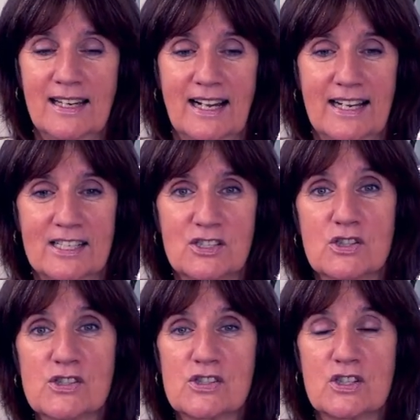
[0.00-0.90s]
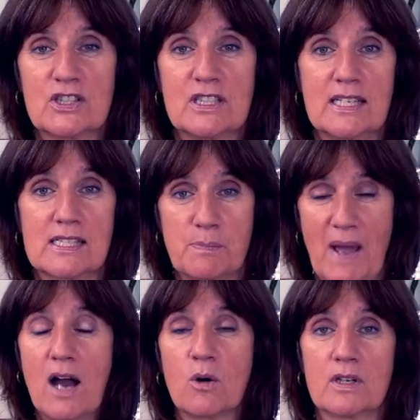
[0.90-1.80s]
I understood its
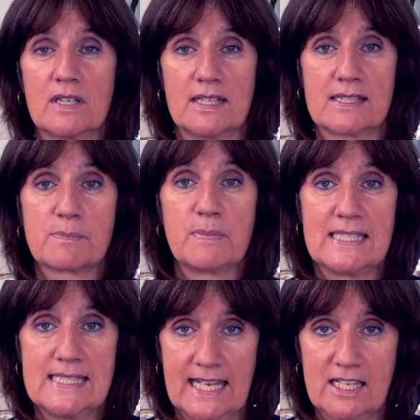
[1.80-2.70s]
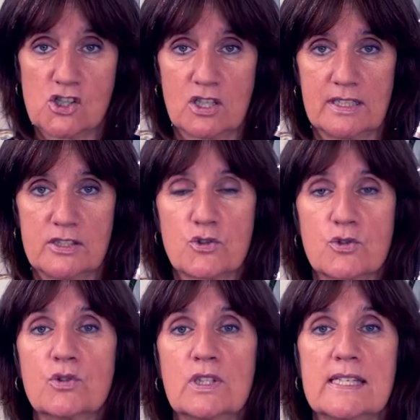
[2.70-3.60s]
power and its potential. It
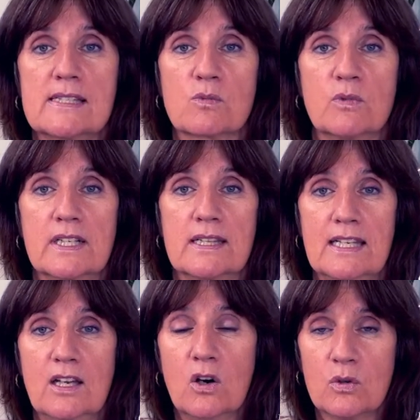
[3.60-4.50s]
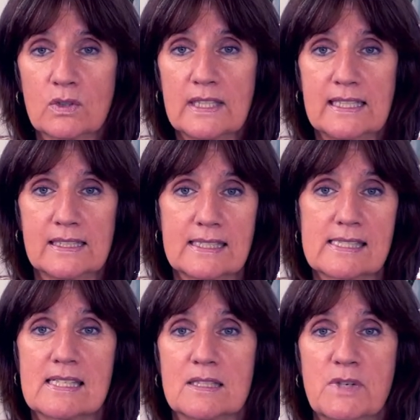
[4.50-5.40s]
truly is one of the only
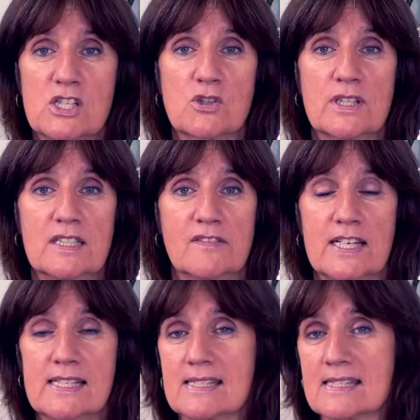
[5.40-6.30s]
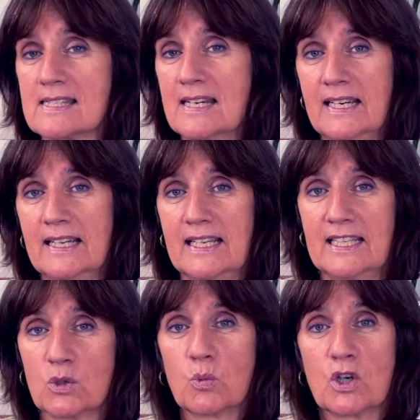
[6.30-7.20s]
holistic measuring devices
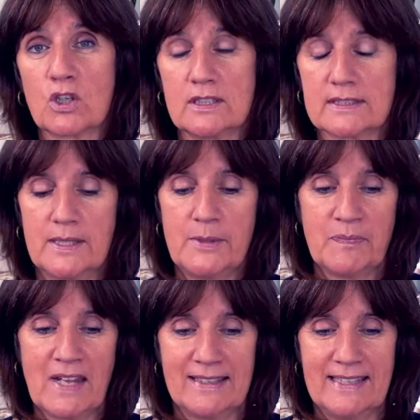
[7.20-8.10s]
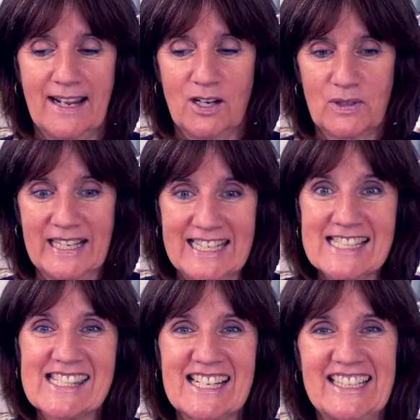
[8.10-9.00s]
in the world. Now,
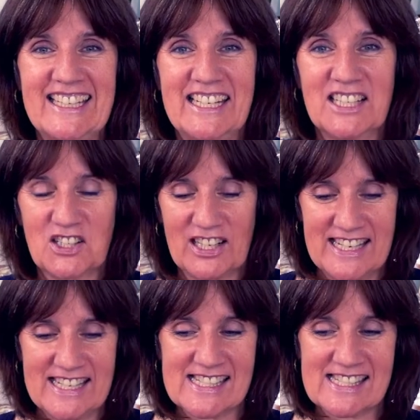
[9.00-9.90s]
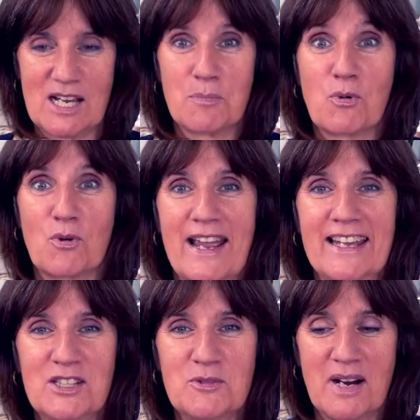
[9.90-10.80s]
inside here is a
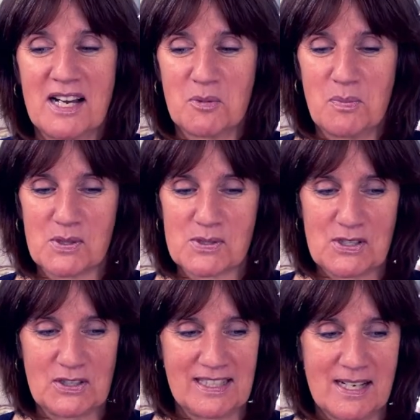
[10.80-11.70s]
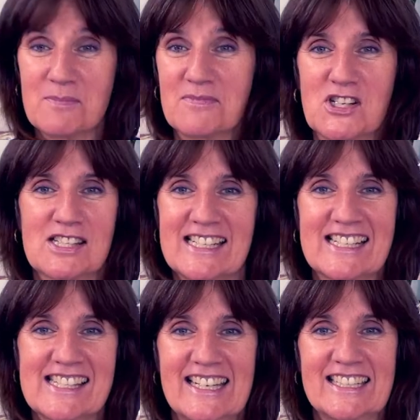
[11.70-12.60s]
brand new Biopulsar, and I'm just
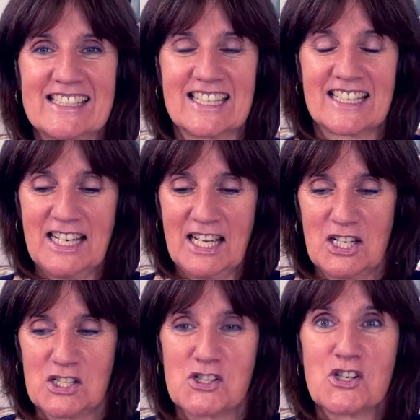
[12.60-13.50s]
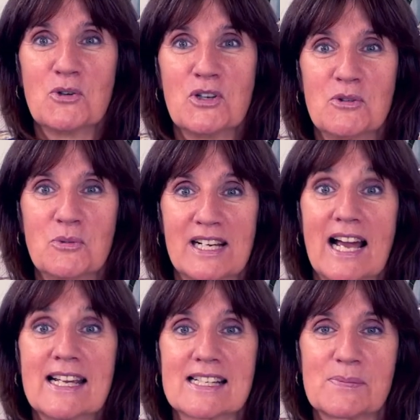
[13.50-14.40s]
excited to show you what
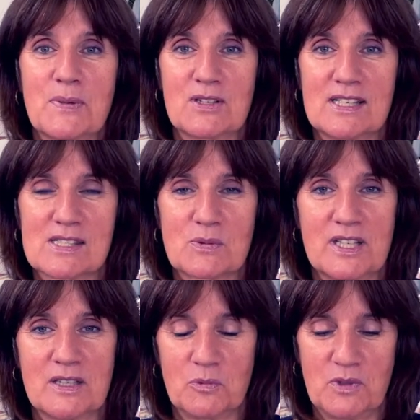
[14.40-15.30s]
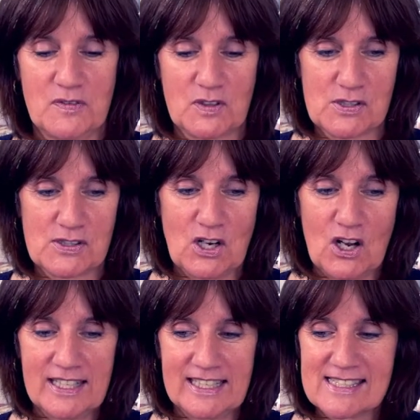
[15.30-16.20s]
I experienced when we first
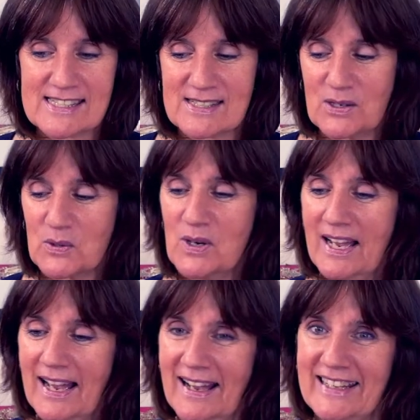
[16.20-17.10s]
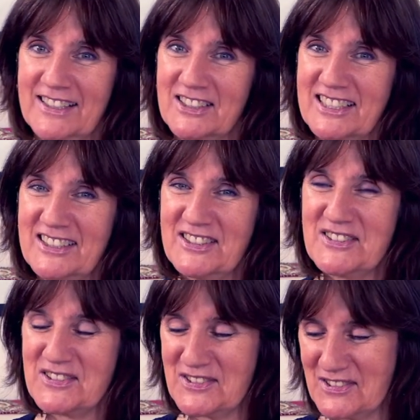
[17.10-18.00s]
got it. So here it
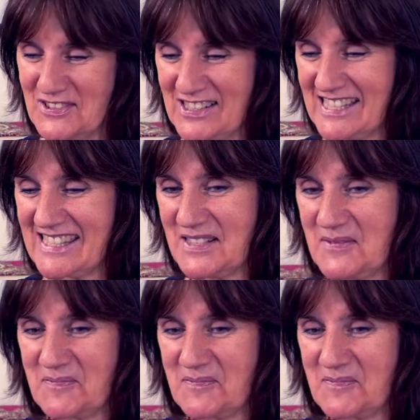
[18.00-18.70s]
goes.